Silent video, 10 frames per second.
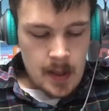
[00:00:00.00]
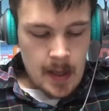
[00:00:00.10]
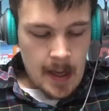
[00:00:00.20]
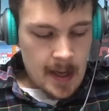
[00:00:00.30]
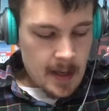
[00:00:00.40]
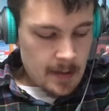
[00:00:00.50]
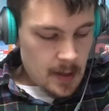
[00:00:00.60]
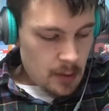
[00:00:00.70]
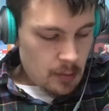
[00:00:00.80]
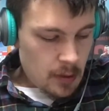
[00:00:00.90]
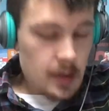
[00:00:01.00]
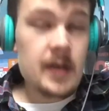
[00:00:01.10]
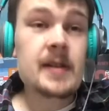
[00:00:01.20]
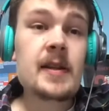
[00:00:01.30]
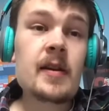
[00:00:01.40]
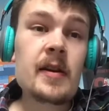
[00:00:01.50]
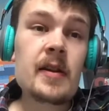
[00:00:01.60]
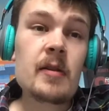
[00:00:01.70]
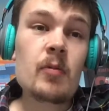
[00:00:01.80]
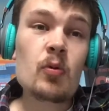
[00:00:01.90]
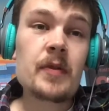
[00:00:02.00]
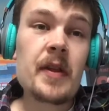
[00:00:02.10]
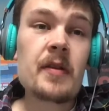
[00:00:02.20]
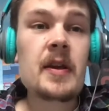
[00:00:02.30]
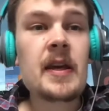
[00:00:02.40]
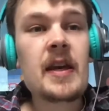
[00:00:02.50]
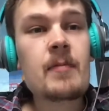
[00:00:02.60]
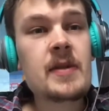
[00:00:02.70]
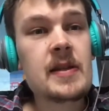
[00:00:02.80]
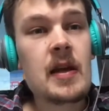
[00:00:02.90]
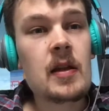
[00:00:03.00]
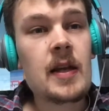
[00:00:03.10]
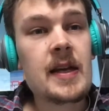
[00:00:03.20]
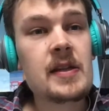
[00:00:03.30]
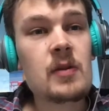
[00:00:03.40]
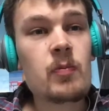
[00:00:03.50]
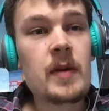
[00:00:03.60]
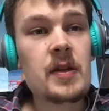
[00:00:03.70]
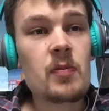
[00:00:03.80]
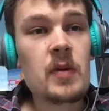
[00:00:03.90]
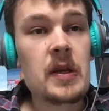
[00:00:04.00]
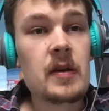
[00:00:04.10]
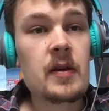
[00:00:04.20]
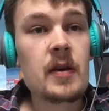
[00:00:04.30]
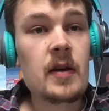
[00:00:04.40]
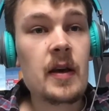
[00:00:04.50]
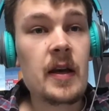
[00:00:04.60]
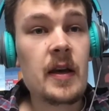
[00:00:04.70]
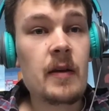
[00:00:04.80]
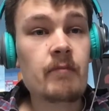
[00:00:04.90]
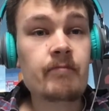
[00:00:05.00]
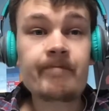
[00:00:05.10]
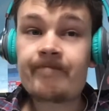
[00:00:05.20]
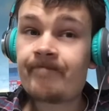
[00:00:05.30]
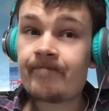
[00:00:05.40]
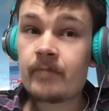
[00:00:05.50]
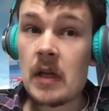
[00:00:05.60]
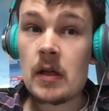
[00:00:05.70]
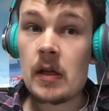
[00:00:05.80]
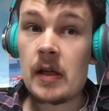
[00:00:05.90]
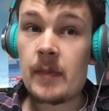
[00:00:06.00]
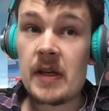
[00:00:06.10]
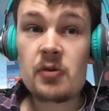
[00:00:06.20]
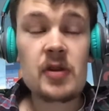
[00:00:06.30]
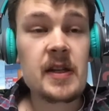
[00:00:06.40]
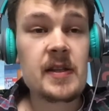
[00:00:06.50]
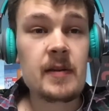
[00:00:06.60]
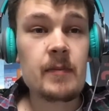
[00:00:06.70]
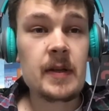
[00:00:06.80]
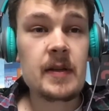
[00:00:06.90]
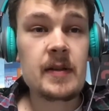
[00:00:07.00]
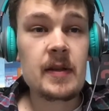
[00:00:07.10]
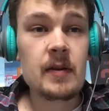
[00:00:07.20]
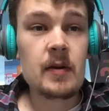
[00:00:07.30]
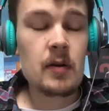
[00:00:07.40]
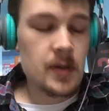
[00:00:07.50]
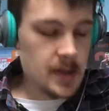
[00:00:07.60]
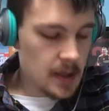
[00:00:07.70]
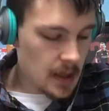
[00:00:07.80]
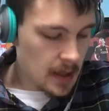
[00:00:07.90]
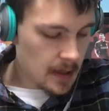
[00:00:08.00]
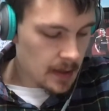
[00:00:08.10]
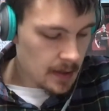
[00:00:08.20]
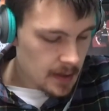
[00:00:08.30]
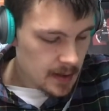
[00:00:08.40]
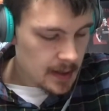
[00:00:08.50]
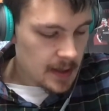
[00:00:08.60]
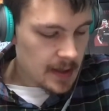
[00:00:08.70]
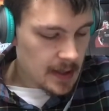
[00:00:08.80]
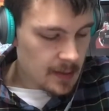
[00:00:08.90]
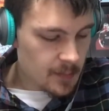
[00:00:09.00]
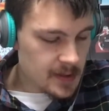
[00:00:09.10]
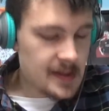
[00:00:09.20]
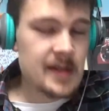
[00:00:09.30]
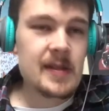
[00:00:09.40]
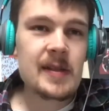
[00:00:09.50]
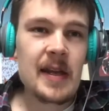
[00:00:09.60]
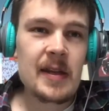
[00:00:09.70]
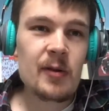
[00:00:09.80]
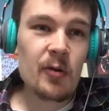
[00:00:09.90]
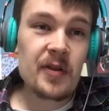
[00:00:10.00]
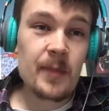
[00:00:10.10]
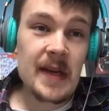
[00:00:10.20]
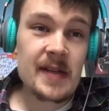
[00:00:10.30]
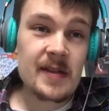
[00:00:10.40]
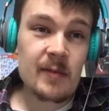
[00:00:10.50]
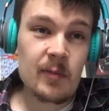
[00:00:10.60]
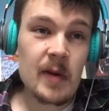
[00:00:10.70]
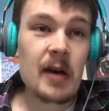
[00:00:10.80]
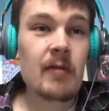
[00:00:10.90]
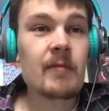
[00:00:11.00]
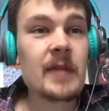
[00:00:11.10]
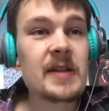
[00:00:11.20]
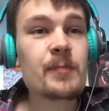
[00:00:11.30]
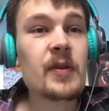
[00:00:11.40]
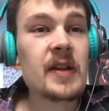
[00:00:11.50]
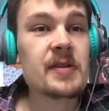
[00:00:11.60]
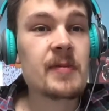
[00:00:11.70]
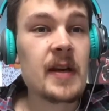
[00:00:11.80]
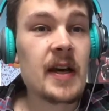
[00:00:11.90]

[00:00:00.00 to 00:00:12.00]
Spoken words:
Now, considering that there were only three games last midweek, it'd be interesting because it was not the best of... Well, let's put it this way.